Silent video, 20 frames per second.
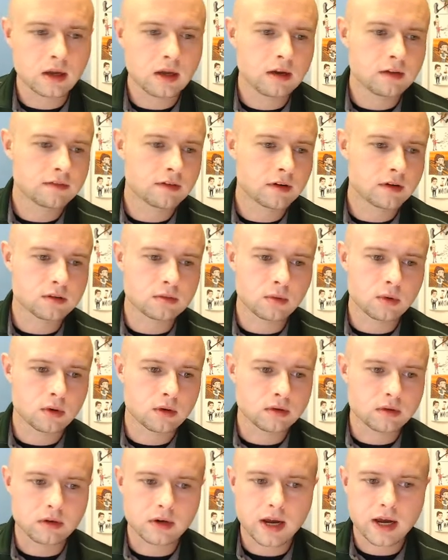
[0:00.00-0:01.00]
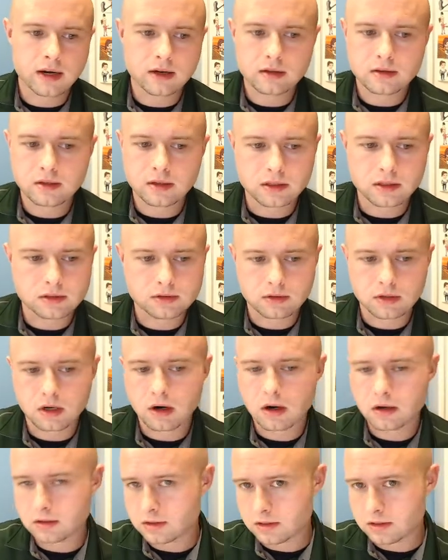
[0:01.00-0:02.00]
Furthermore, they're adding things
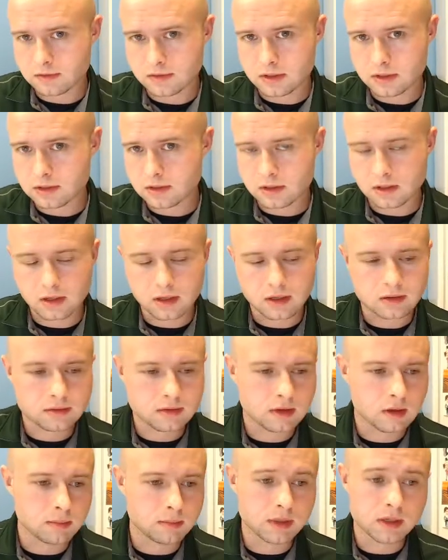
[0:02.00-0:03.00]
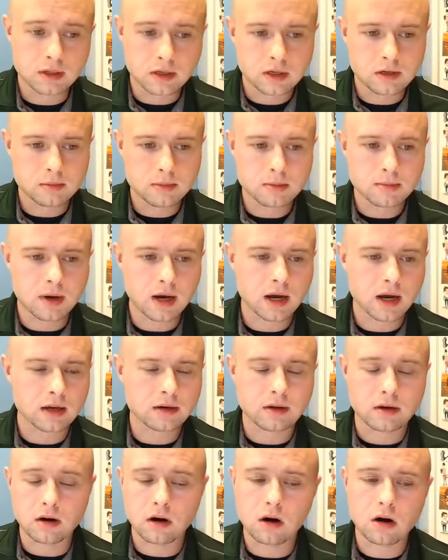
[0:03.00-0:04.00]
regardless of its ability to be mined
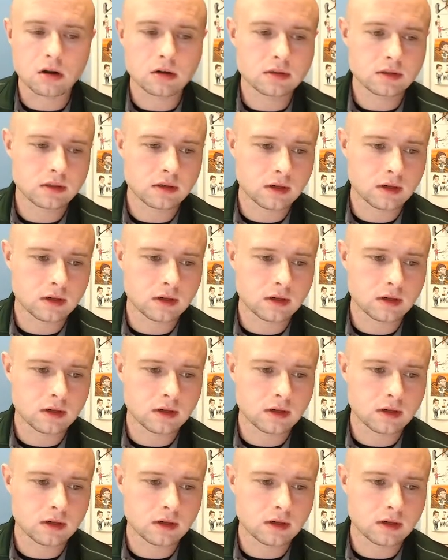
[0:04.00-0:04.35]
at all.